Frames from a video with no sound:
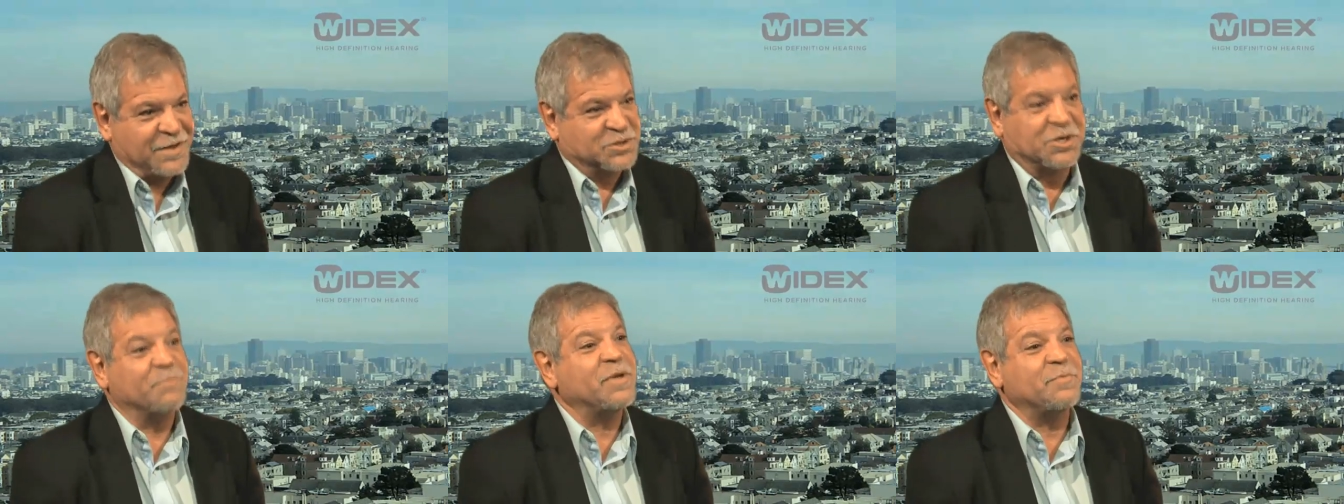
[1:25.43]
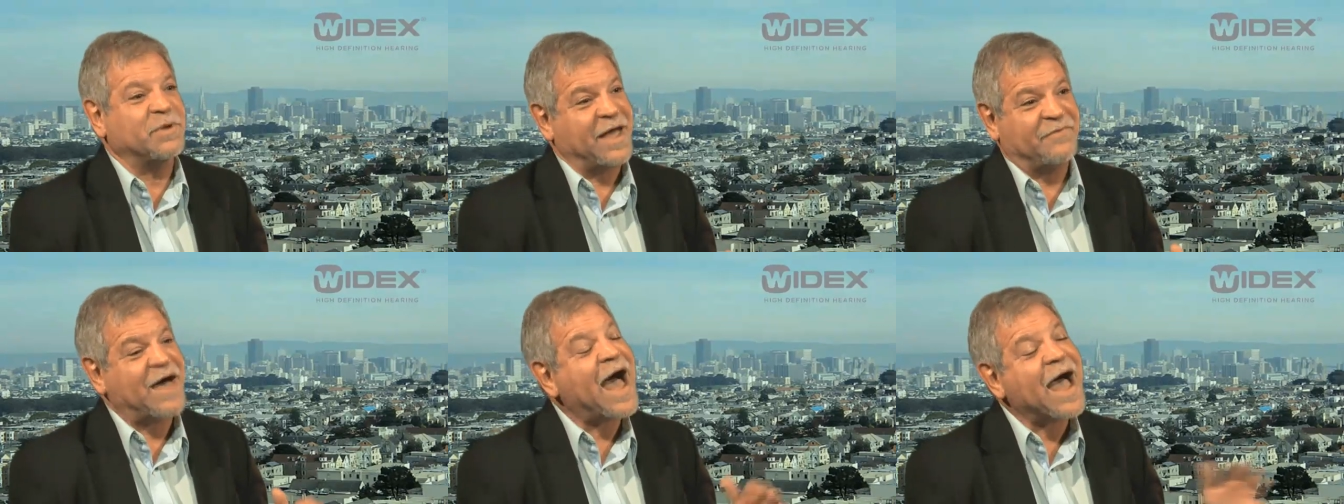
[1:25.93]
Some people
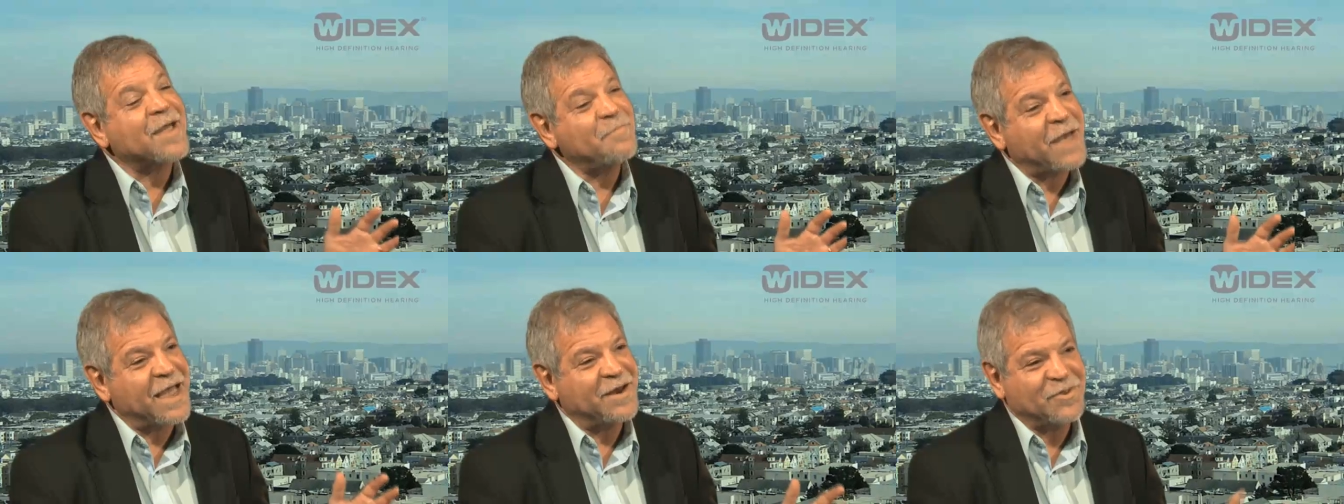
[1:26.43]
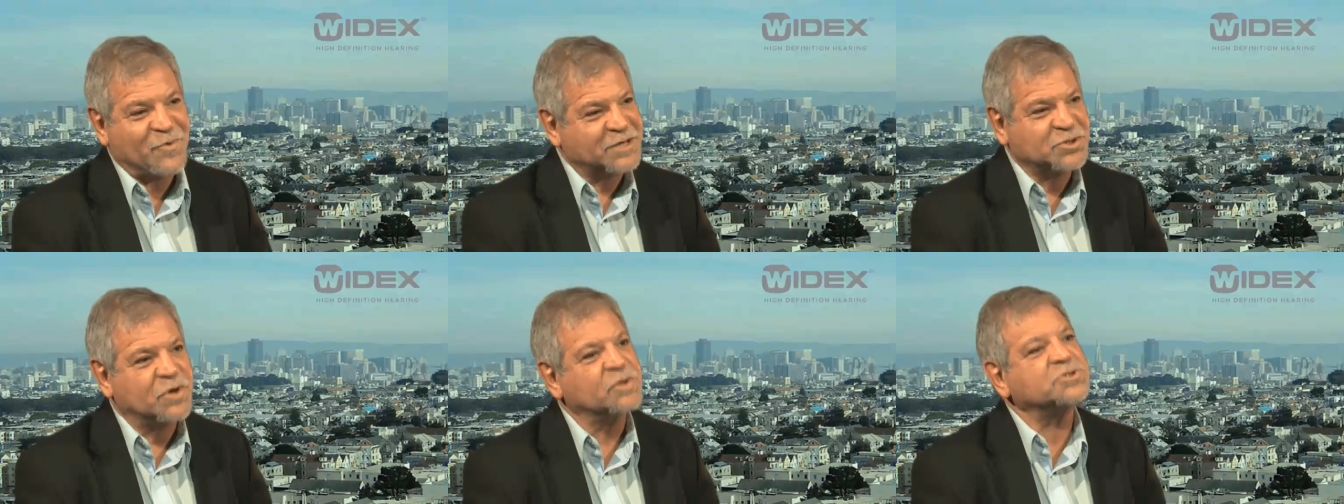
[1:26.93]
have high pain
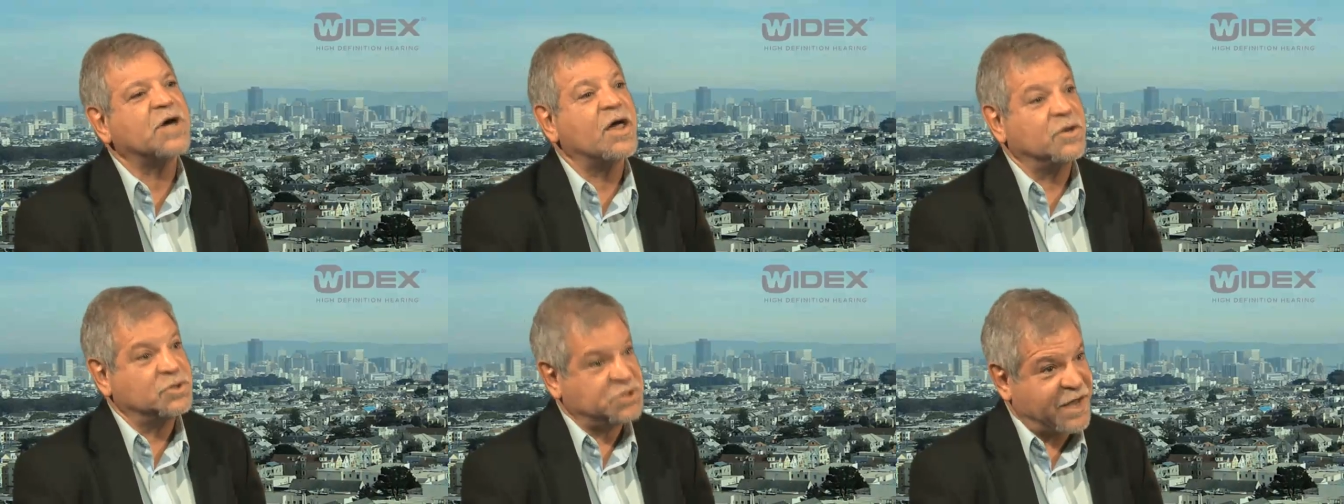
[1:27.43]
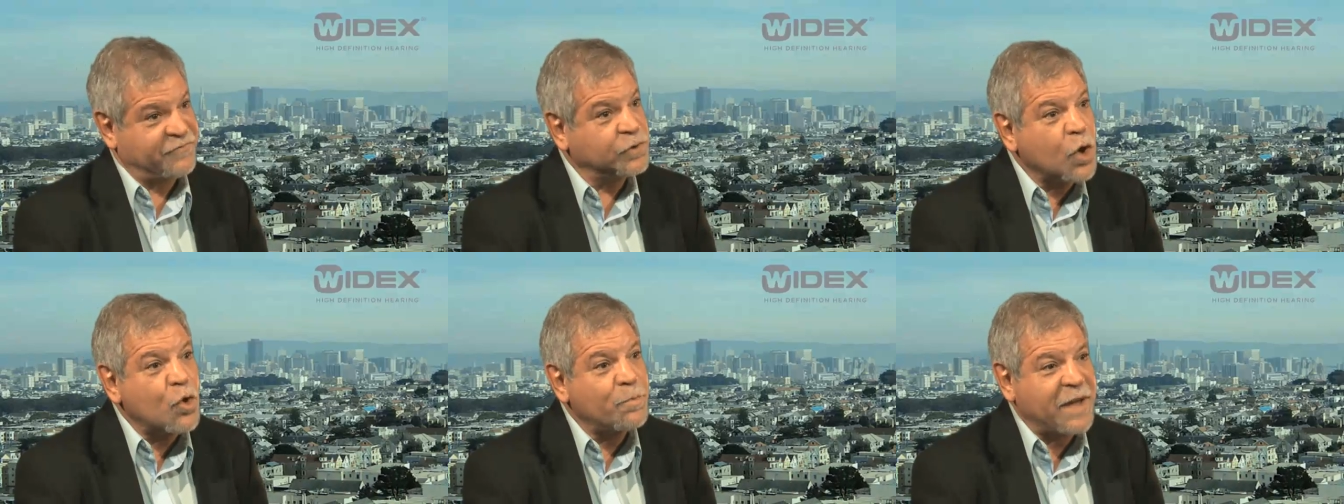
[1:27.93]
thresholds, others have
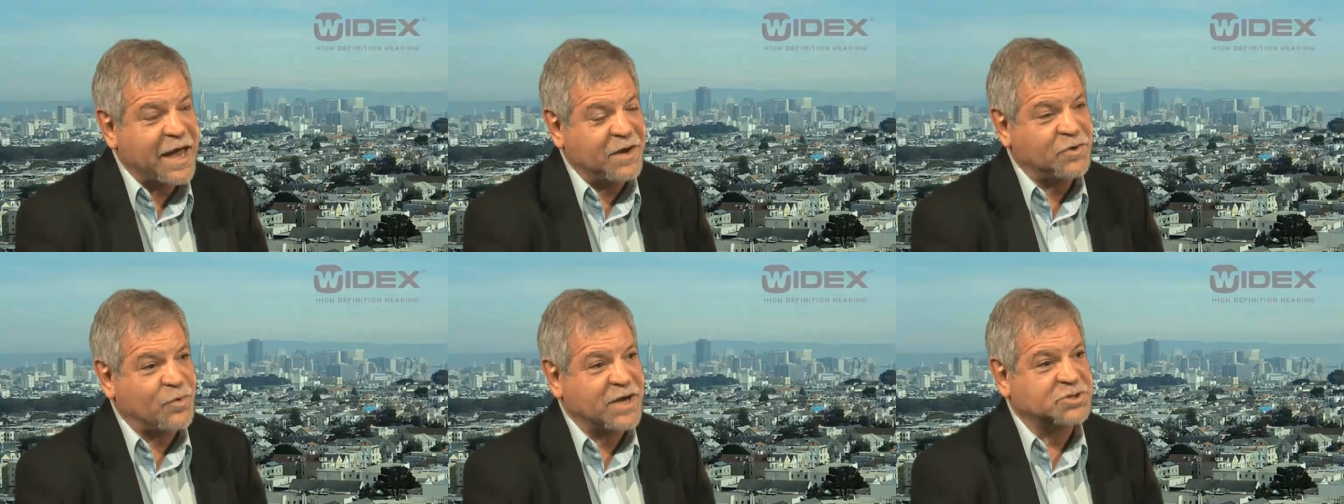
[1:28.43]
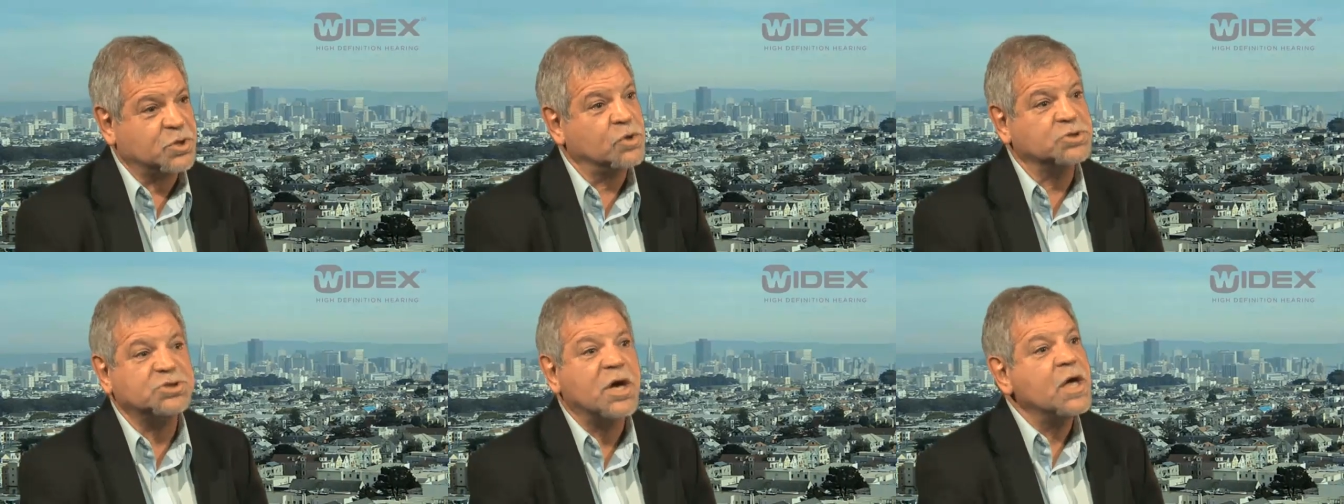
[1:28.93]
low pain
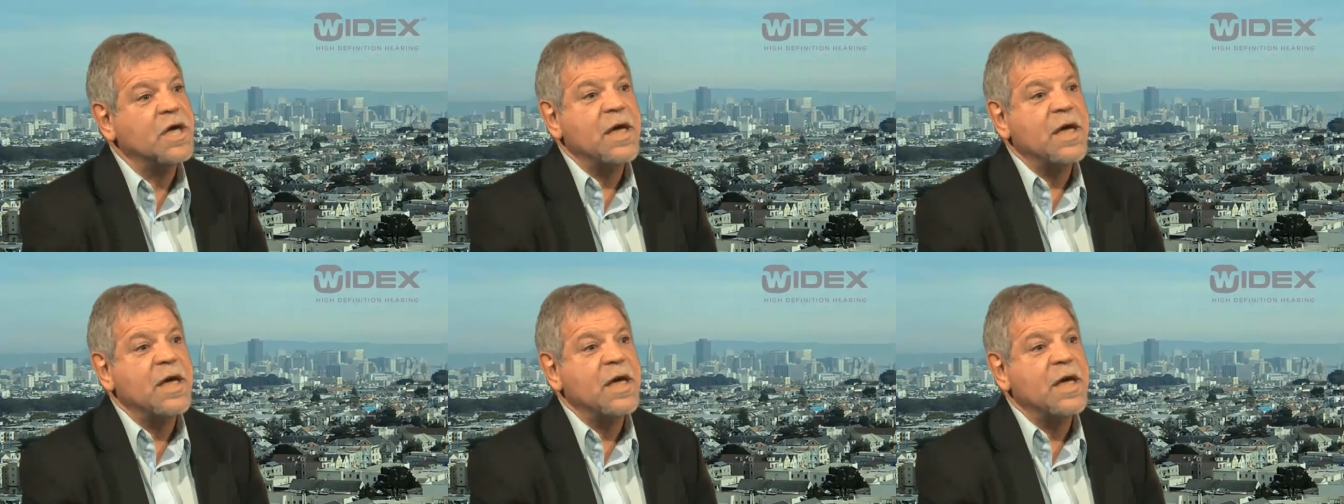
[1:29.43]
thresholds.